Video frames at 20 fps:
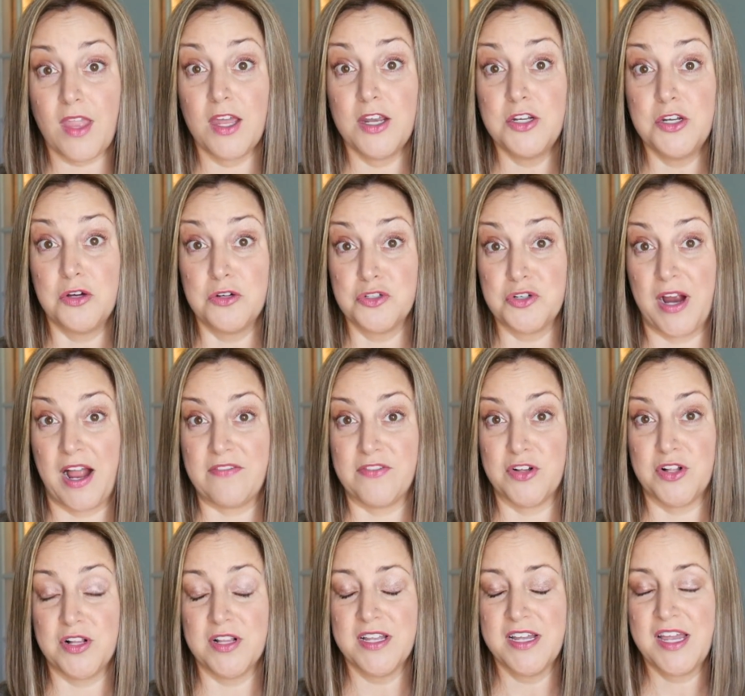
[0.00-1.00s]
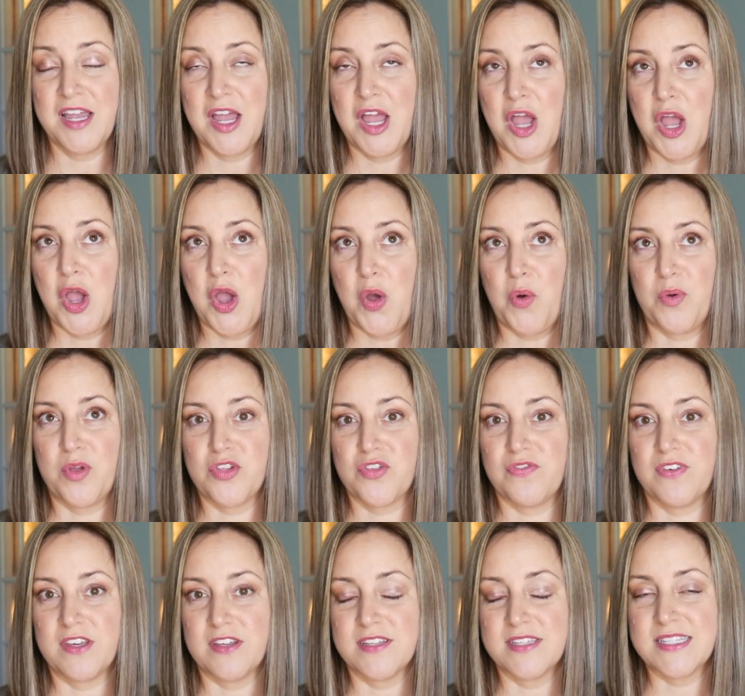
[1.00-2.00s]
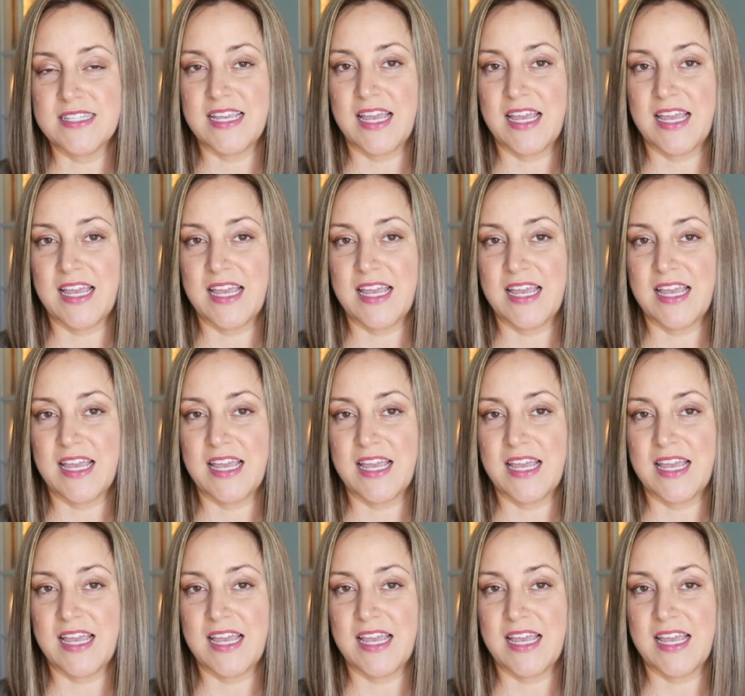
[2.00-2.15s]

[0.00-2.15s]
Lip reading: no travel, which feels